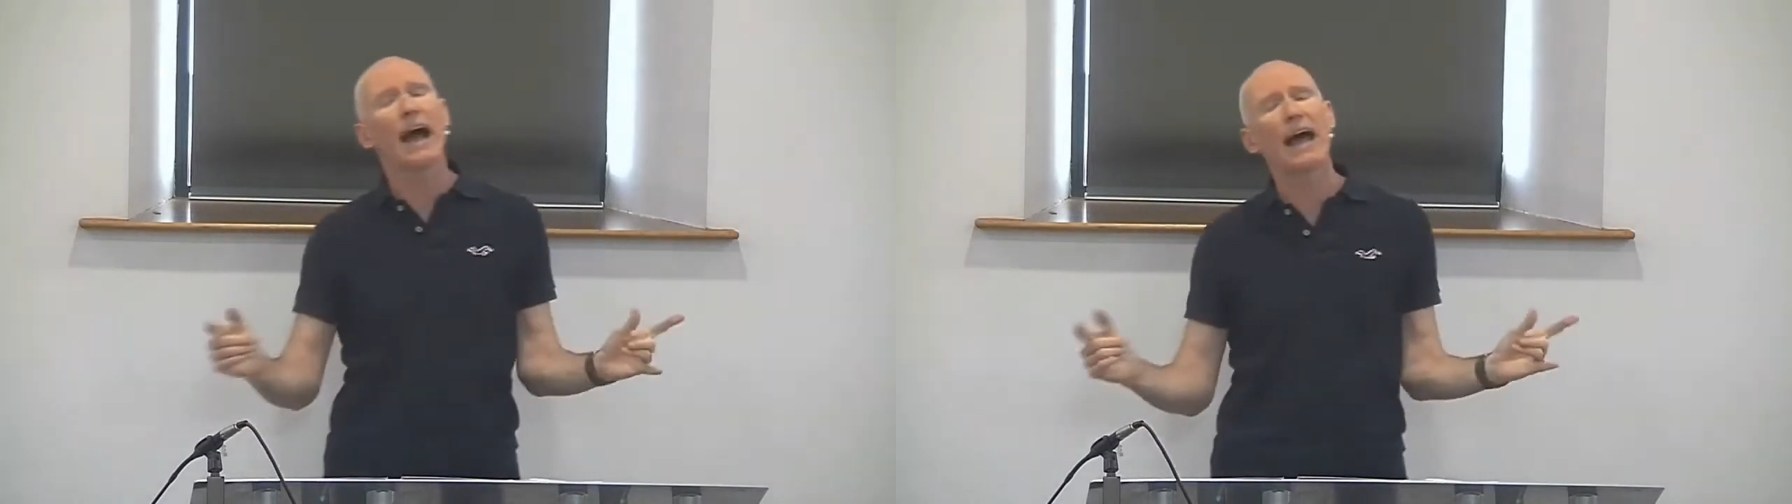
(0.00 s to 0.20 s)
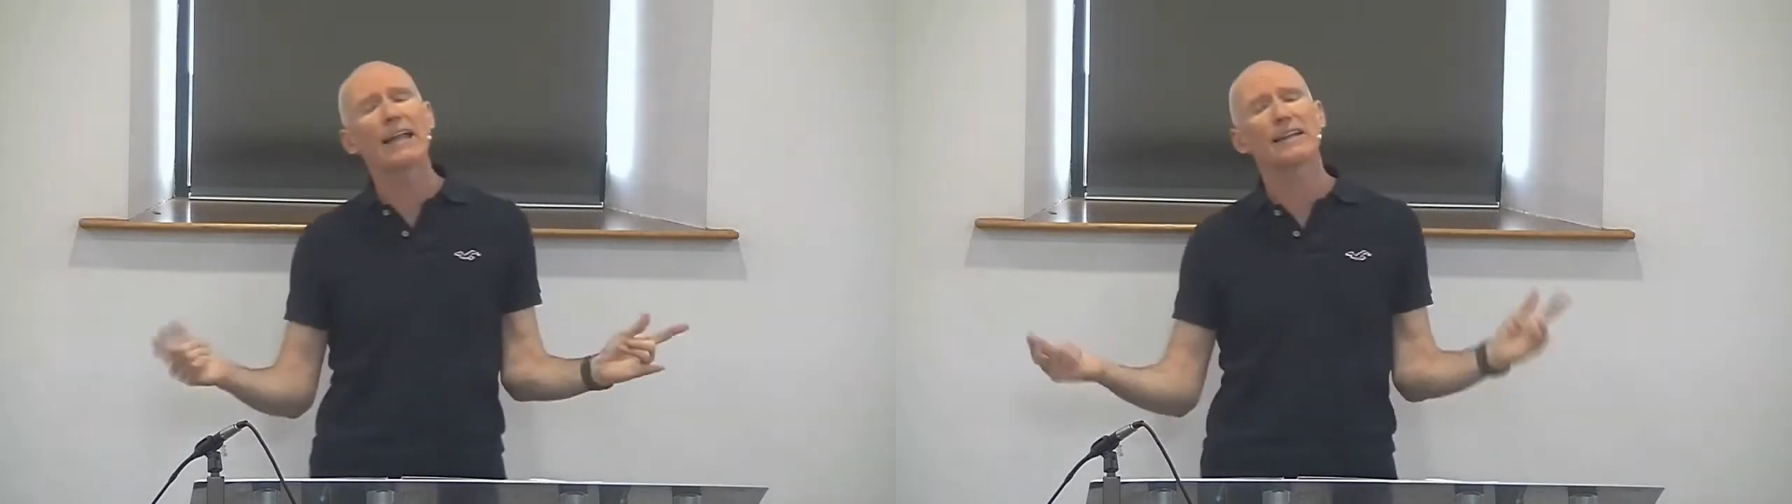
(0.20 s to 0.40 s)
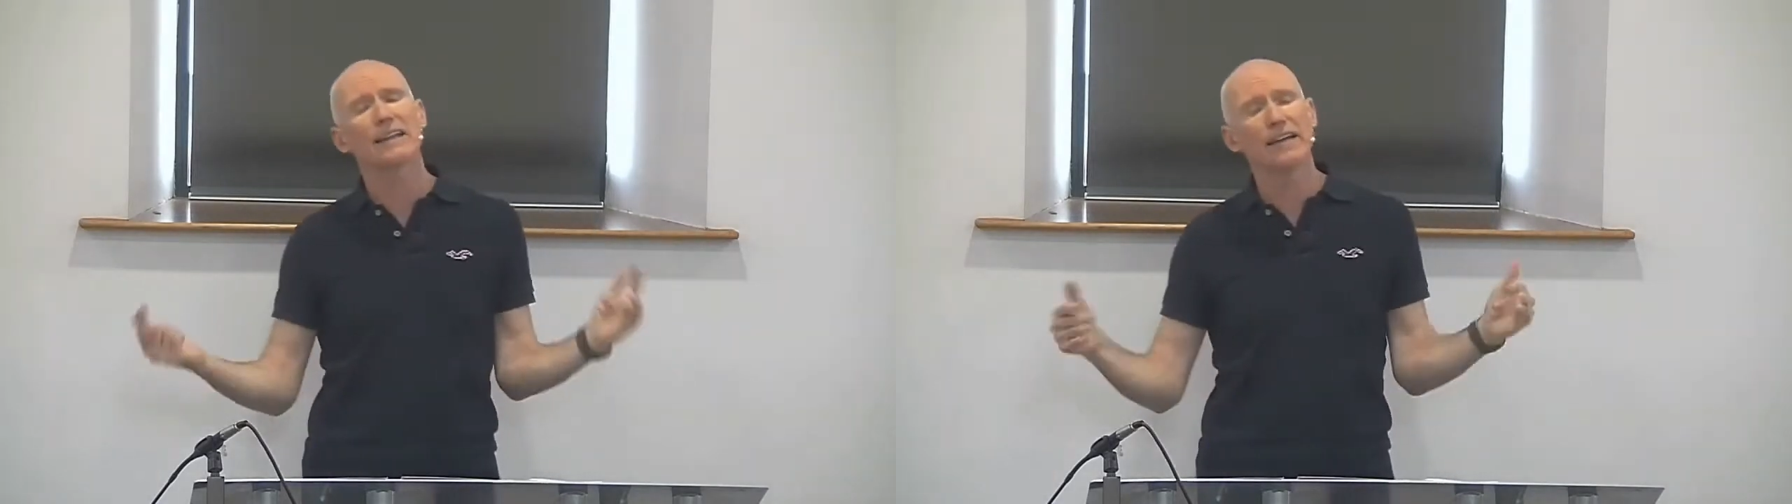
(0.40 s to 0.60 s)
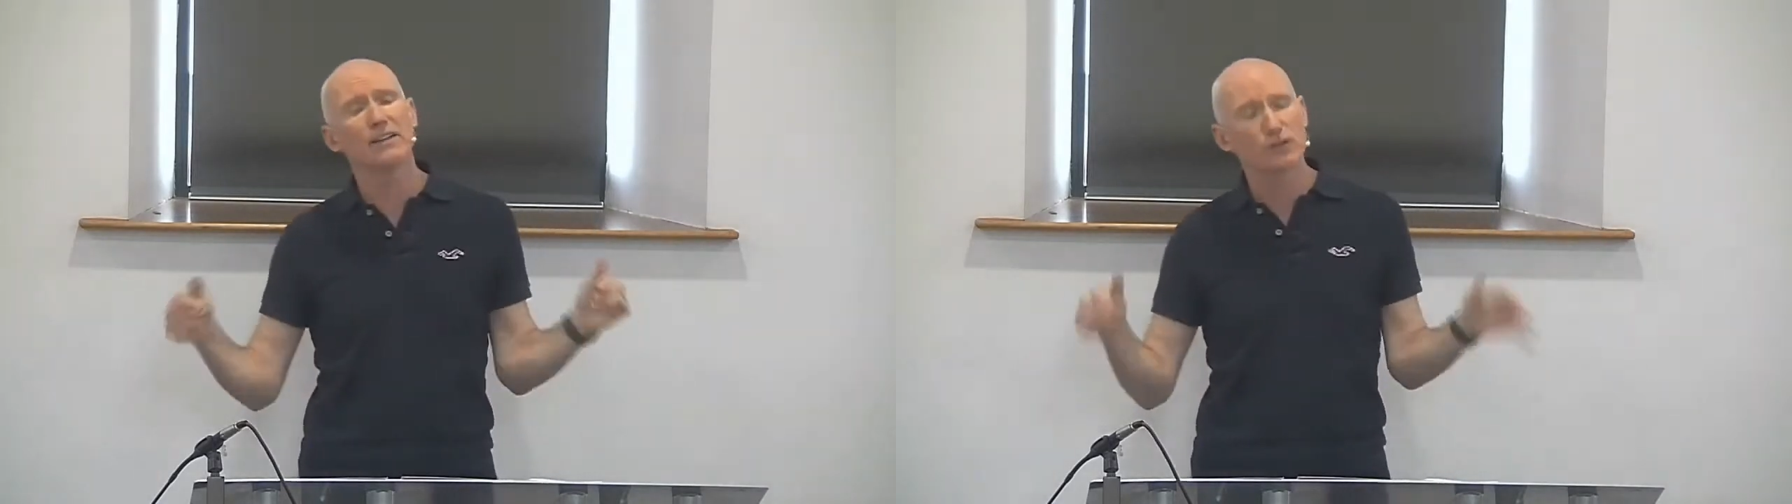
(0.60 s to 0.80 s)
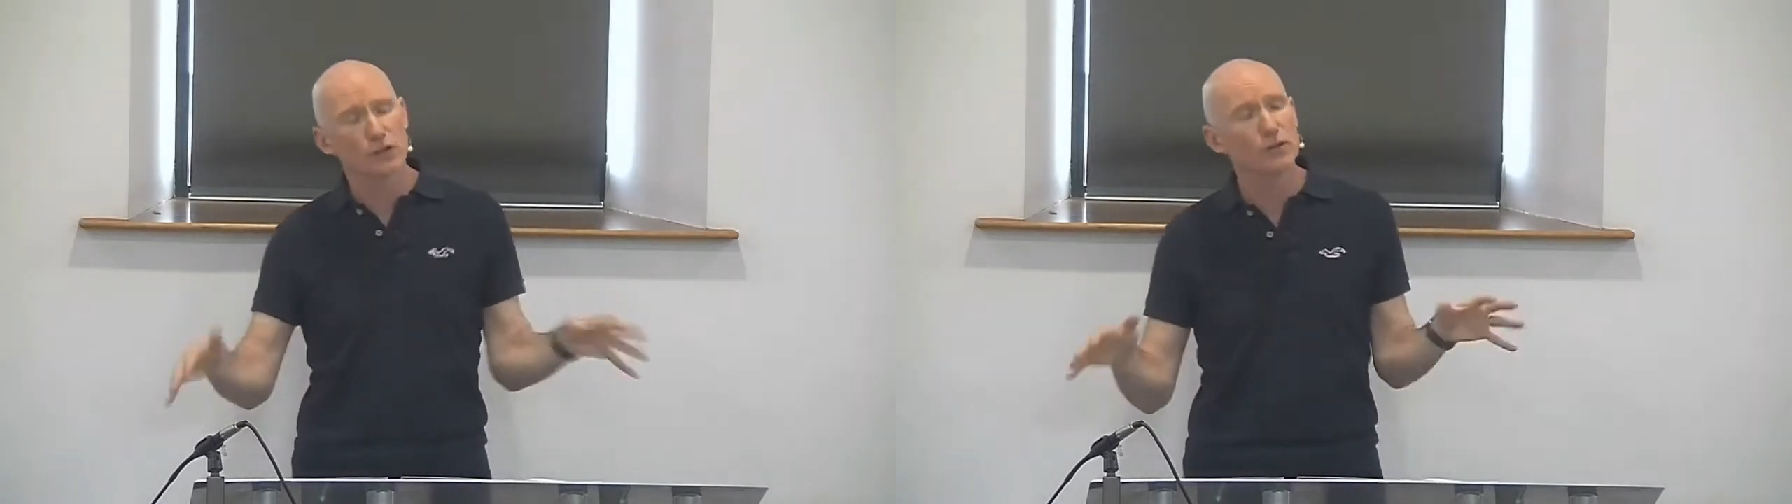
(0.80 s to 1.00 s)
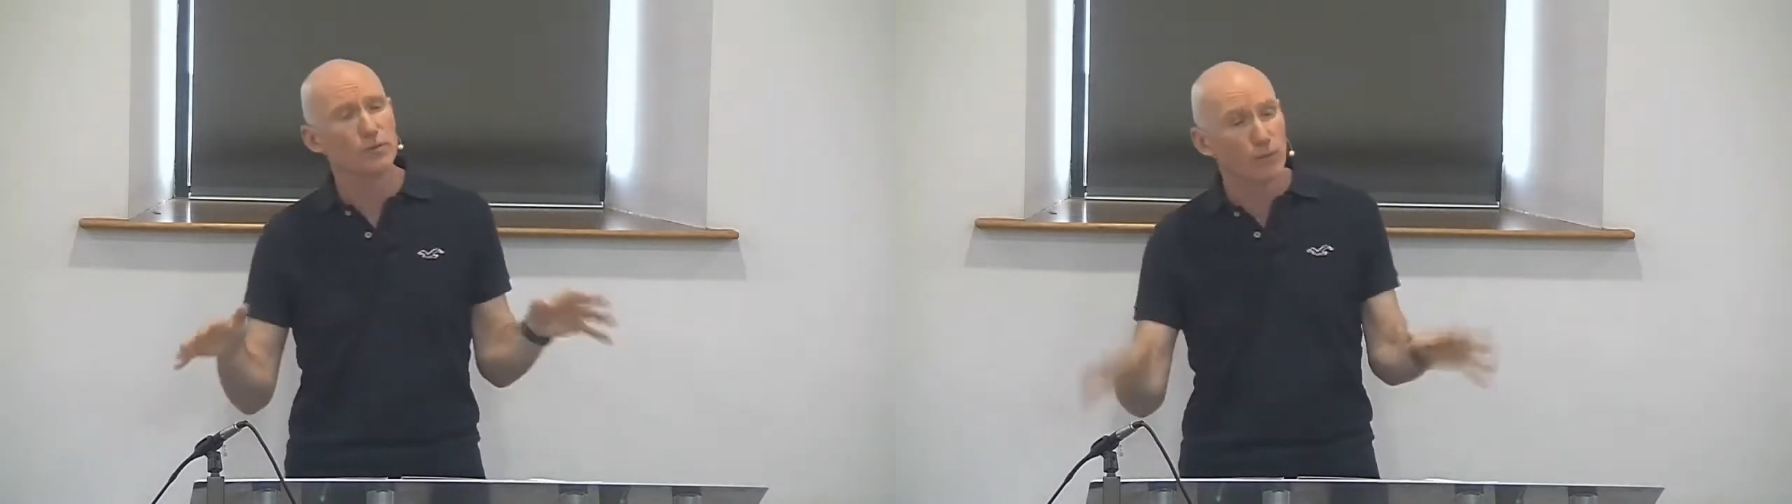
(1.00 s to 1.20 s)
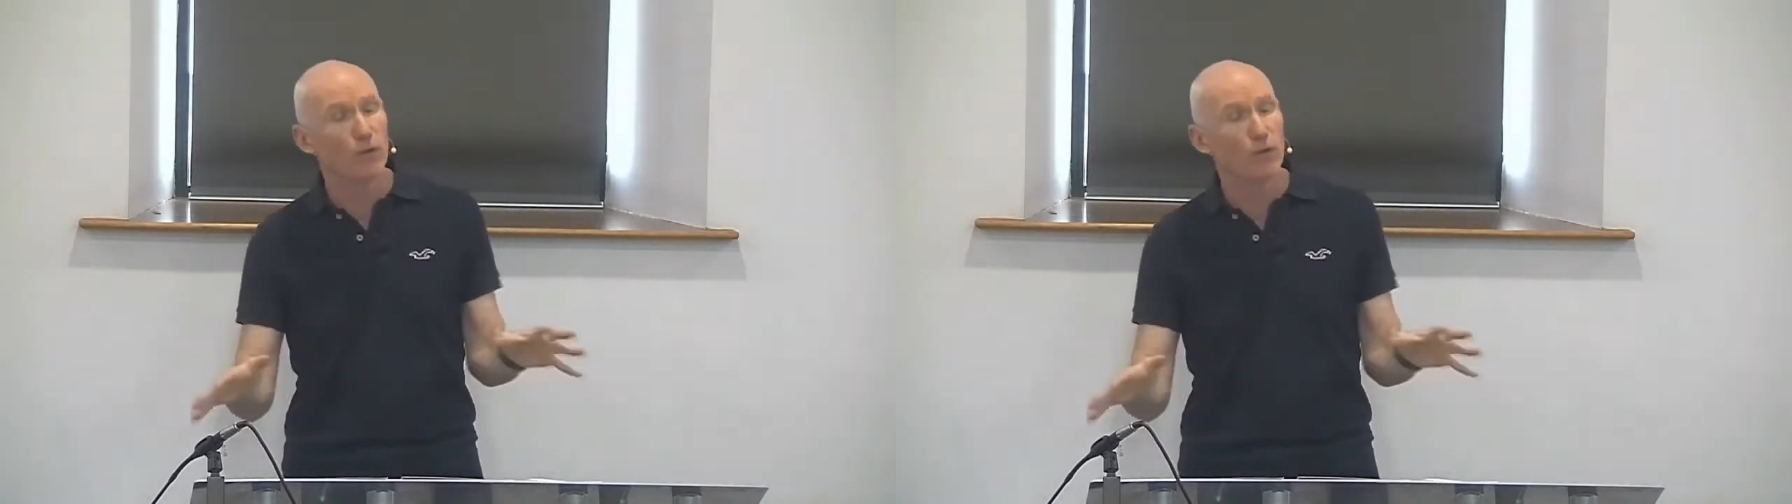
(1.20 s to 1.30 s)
and they do